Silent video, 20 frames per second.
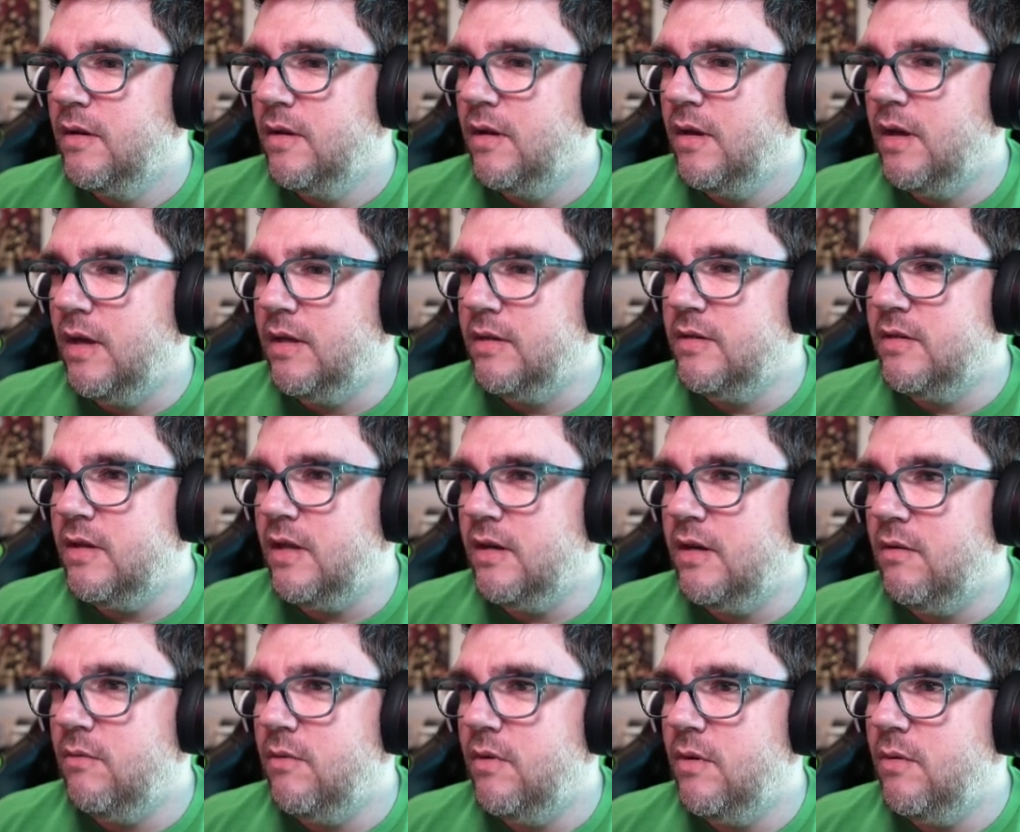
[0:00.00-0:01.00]
I just, I
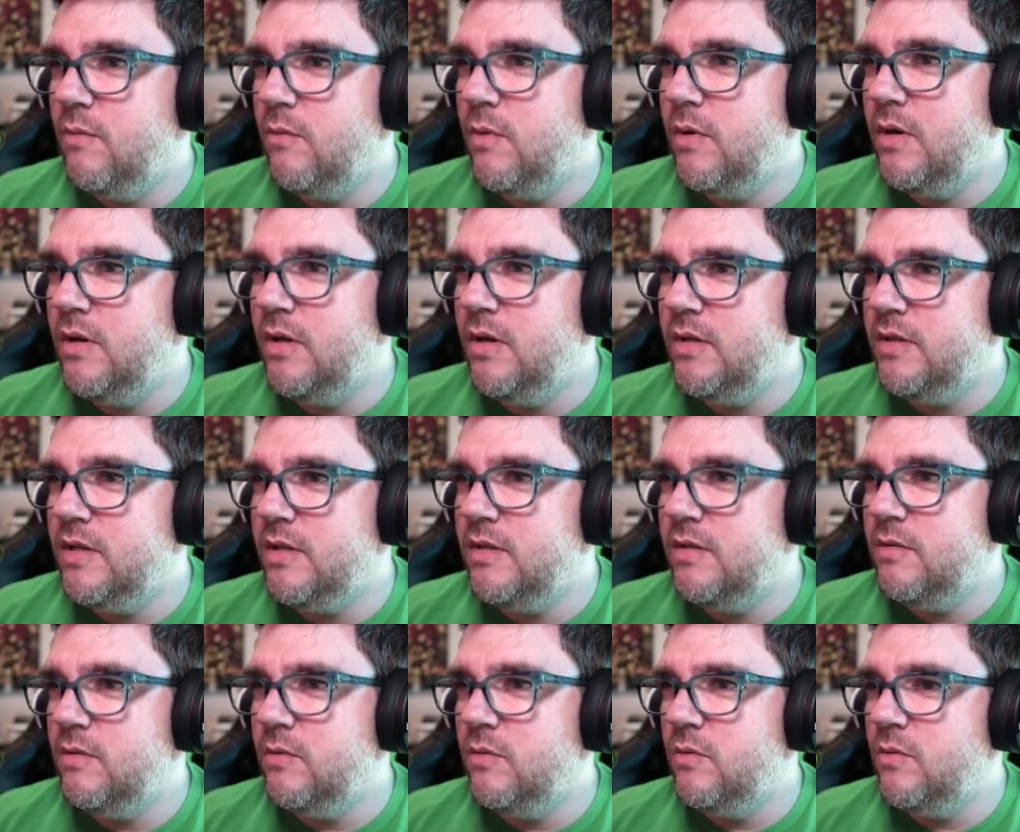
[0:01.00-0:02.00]
don't know what to
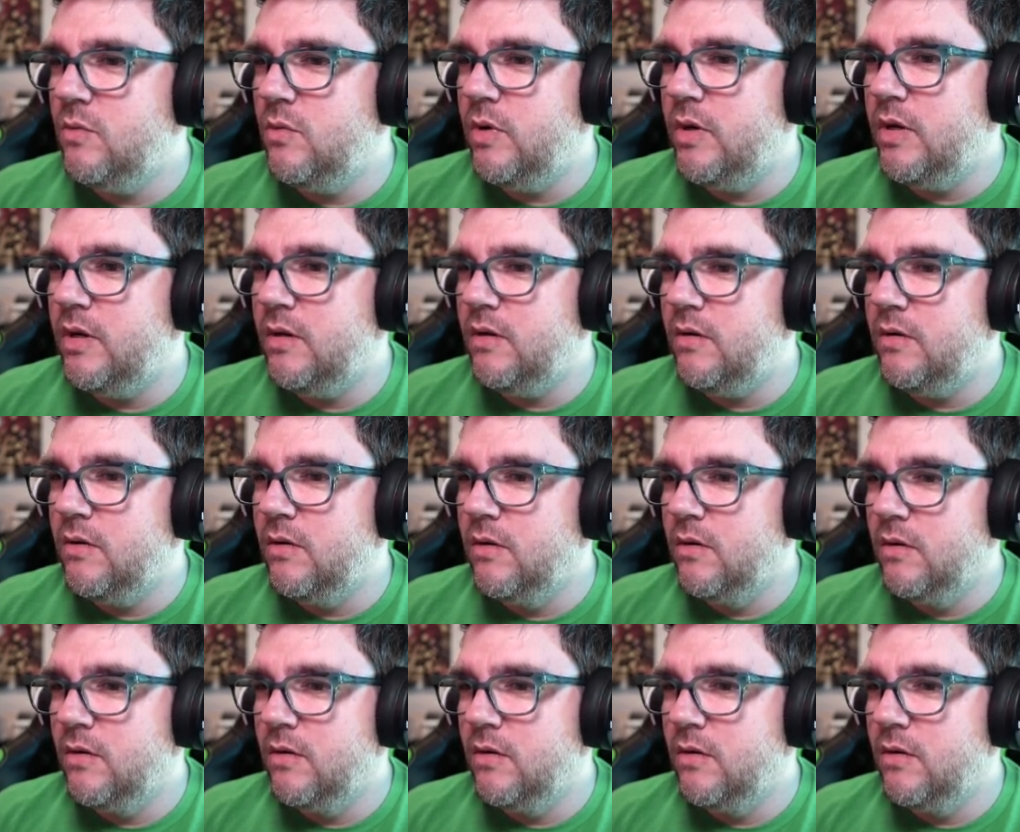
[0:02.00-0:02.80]
do here.